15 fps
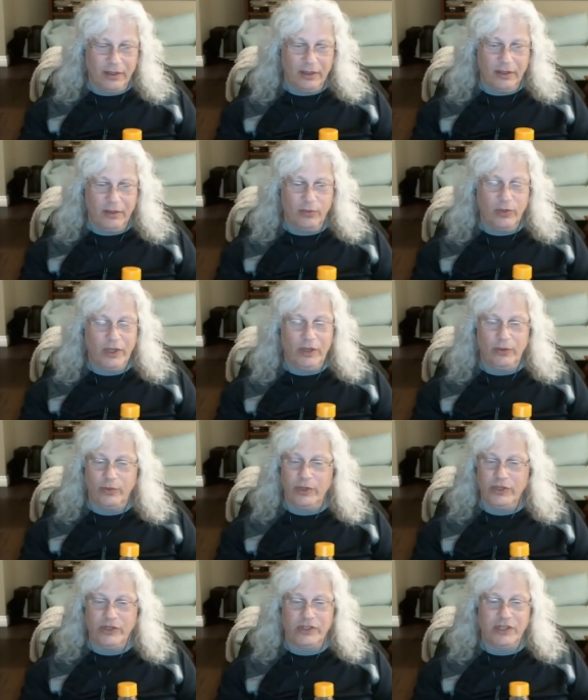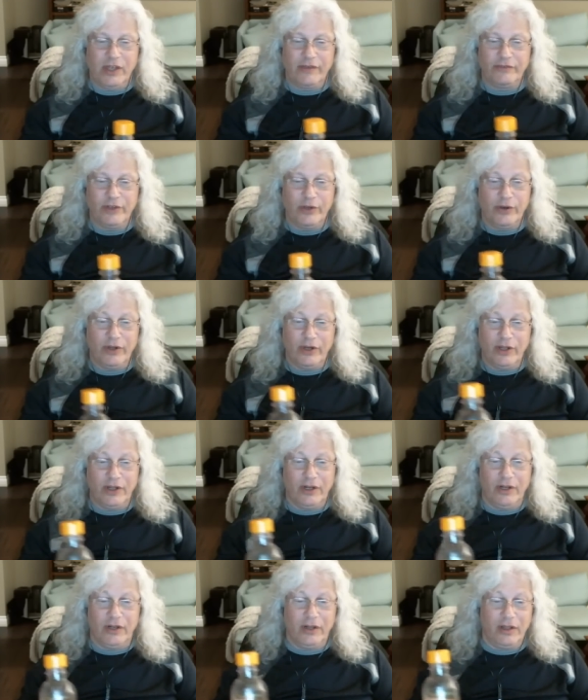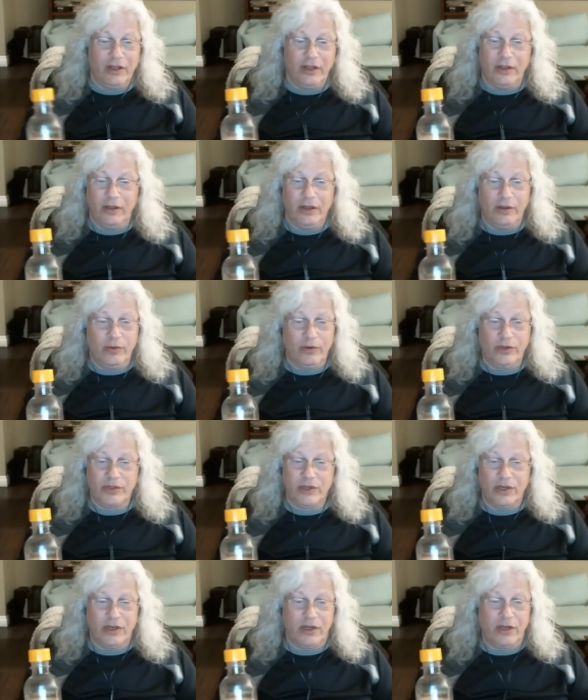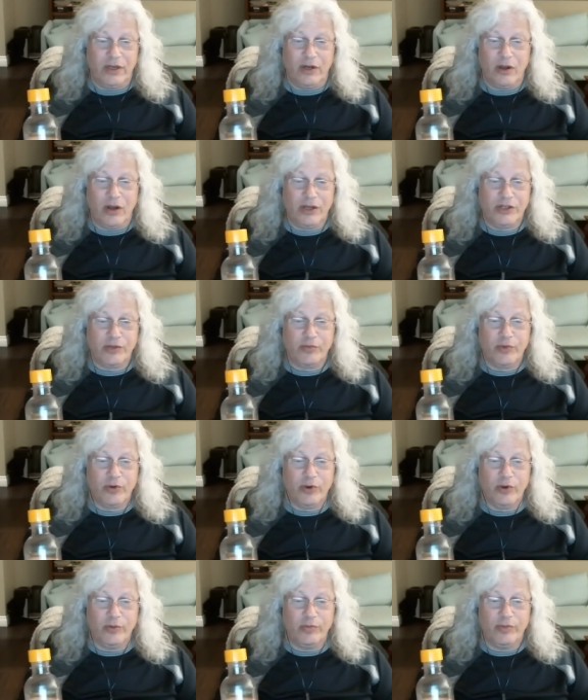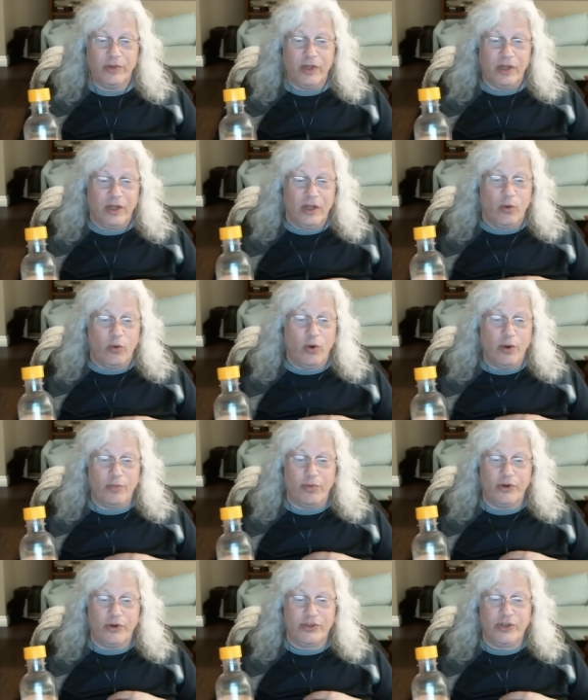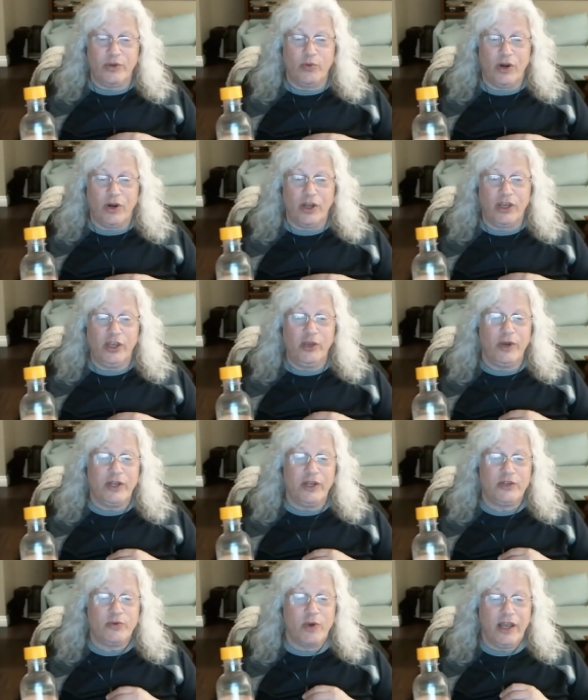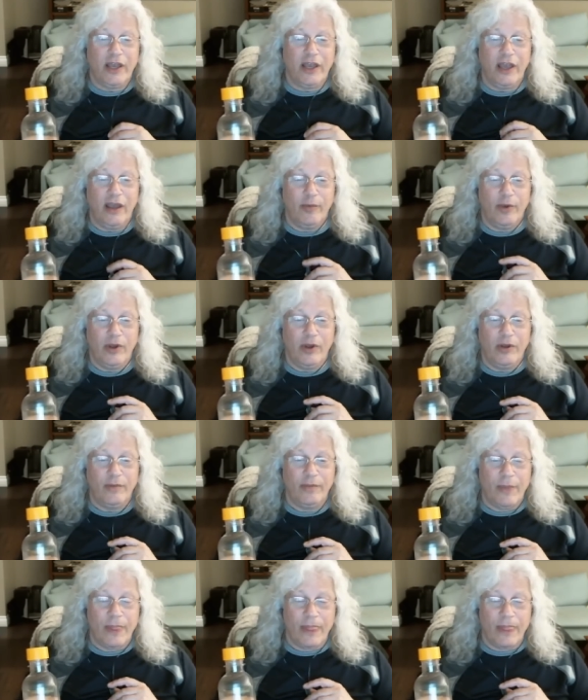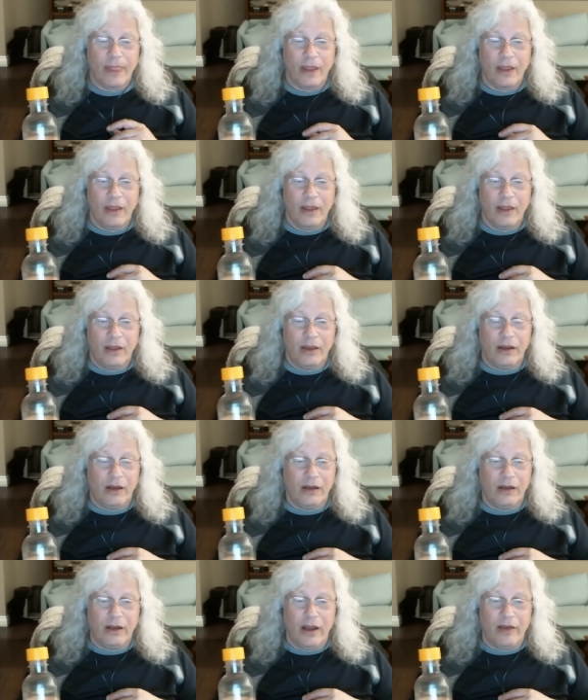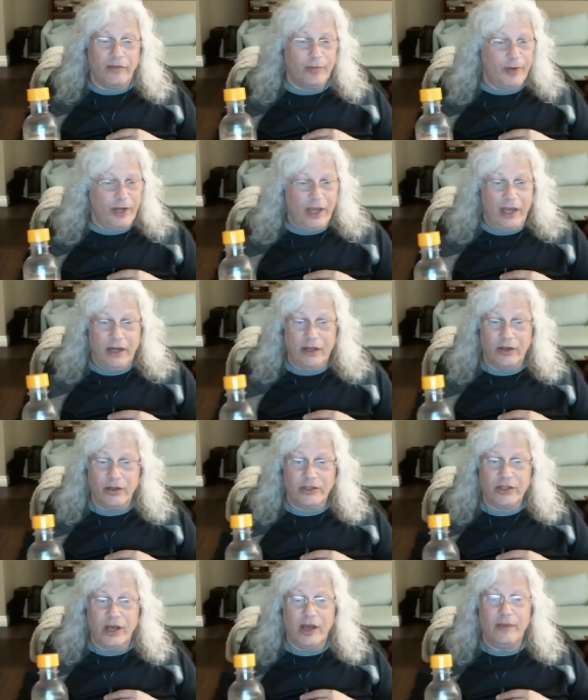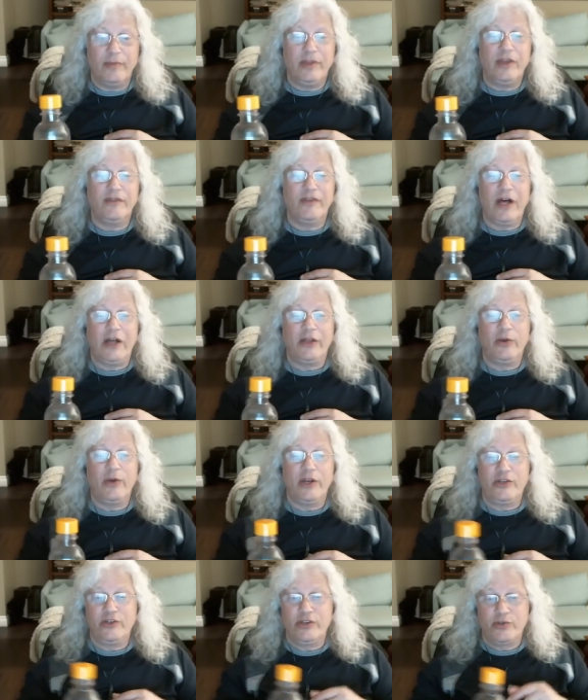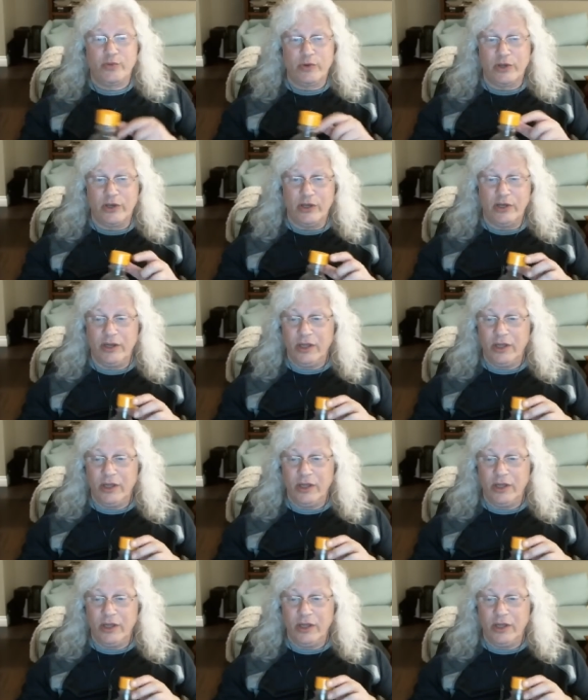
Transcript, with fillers: we we just love doing it it was a, an awesome group. One person won a QHY camera. Uh, everybody had a good time. The evaluations were good.